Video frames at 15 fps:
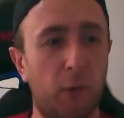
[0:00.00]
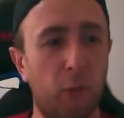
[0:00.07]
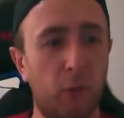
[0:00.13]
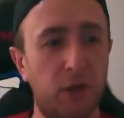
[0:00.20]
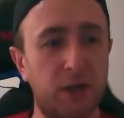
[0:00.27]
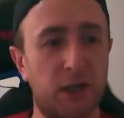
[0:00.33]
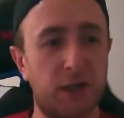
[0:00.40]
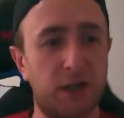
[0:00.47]

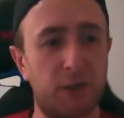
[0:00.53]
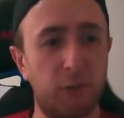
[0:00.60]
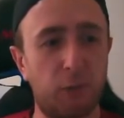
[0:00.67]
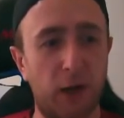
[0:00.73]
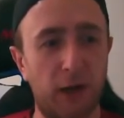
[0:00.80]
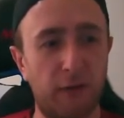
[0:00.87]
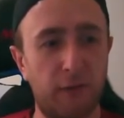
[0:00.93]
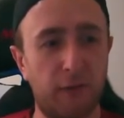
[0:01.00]
which actually
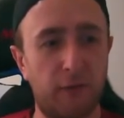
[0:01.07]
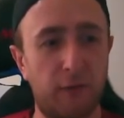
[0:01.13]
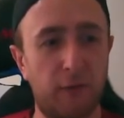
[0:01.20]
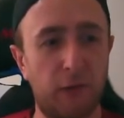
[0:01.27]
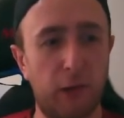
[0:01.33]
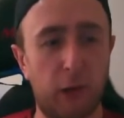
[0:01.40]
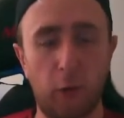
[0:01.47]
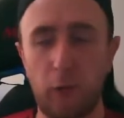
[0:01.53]
raises
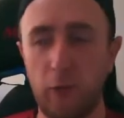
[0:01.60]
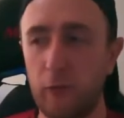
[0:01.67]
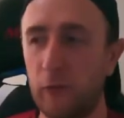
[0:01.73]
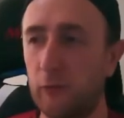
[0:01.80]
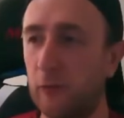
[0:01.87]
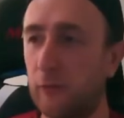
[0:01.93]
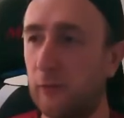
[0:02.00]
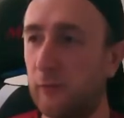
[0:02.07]
and
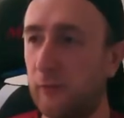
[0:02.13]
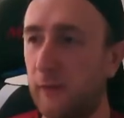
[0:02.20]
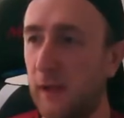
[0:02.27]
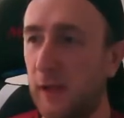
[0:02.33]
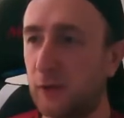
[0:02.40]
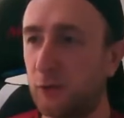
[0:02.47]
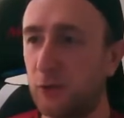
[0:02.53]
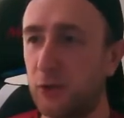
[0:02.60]
lowers the
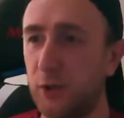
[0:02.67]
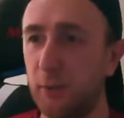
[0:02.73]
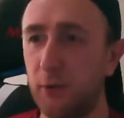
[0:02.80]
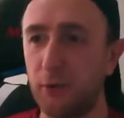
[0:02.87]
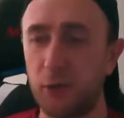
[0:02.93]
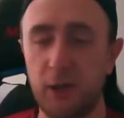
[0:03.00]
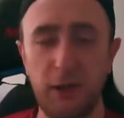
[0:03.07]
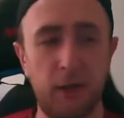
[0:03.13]
actual
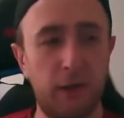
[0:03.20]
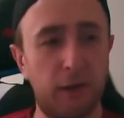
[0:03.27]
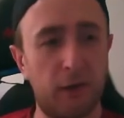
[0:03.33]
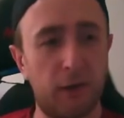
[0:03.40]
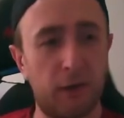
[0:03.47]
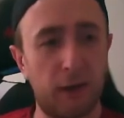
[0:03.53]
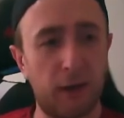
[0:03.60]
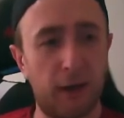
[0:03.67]
geometry
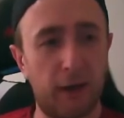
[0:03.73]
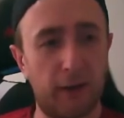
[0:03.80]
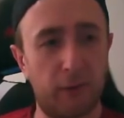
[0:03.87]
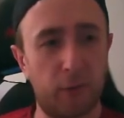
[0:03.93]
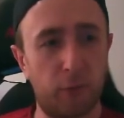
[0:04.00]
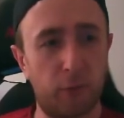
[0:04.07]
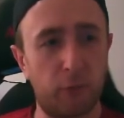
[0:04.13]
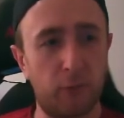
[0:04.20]
at
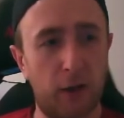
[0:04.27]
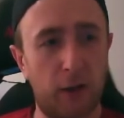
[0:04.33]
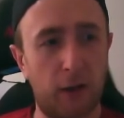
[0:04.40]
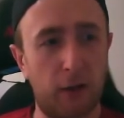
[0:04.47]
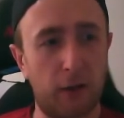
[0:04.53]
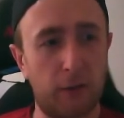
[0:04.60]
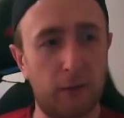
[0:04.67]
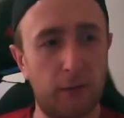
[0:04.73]
the
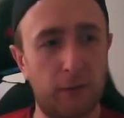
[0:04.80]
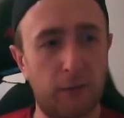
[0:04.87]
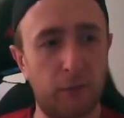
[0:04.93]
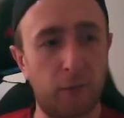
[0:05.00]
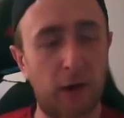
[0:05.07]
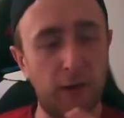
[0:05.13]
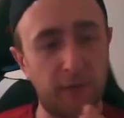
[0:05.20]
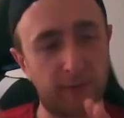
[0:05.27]

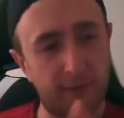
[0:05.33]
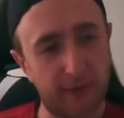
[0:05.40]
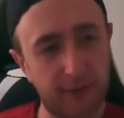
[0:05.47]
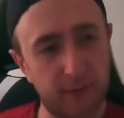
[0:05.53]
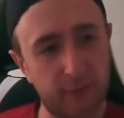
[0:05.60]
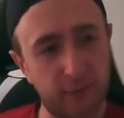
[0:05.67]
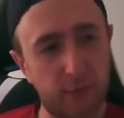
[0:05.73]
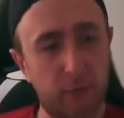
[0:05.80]
render phase.